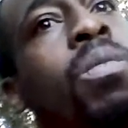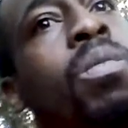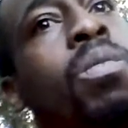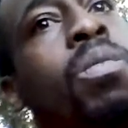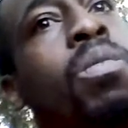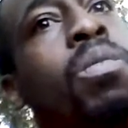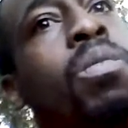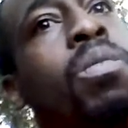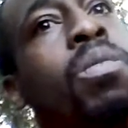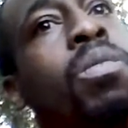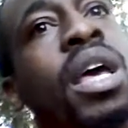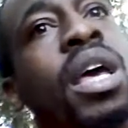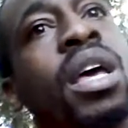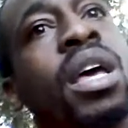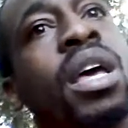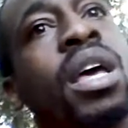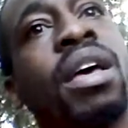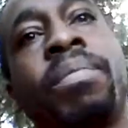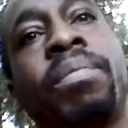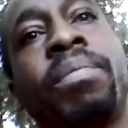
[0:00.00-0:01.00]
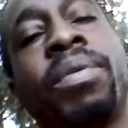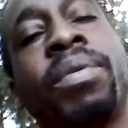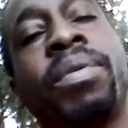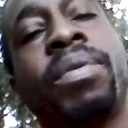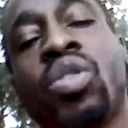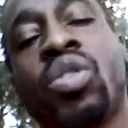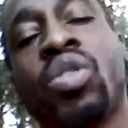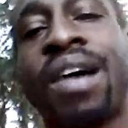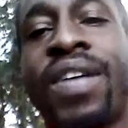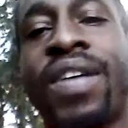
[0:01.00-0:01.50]
Yeah, between
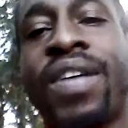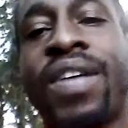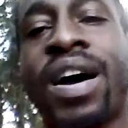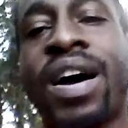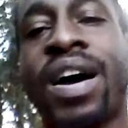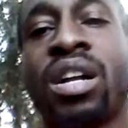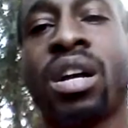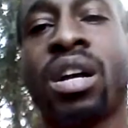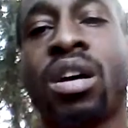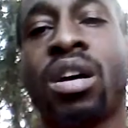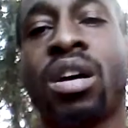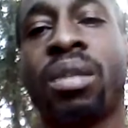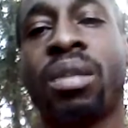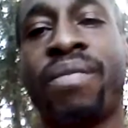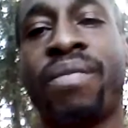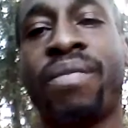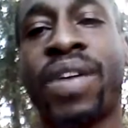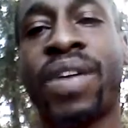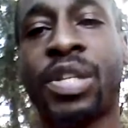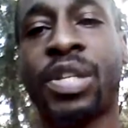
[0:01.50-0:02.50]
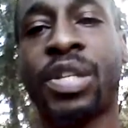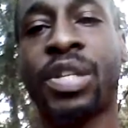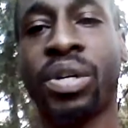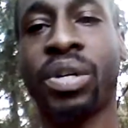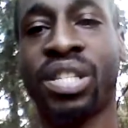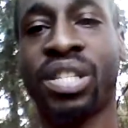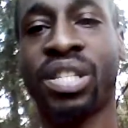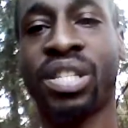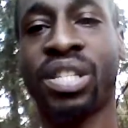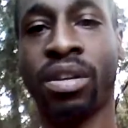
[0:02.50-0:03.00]
5 and 5:30, and I called him at
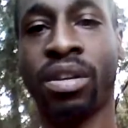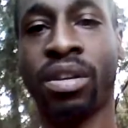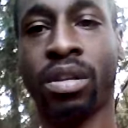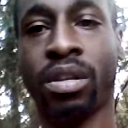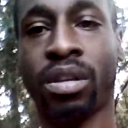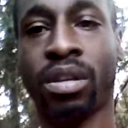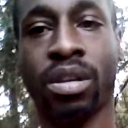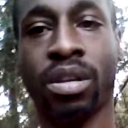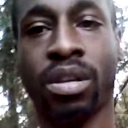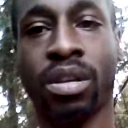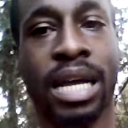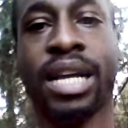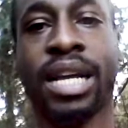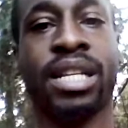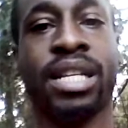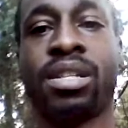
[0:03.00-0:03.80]
5:27, I guess.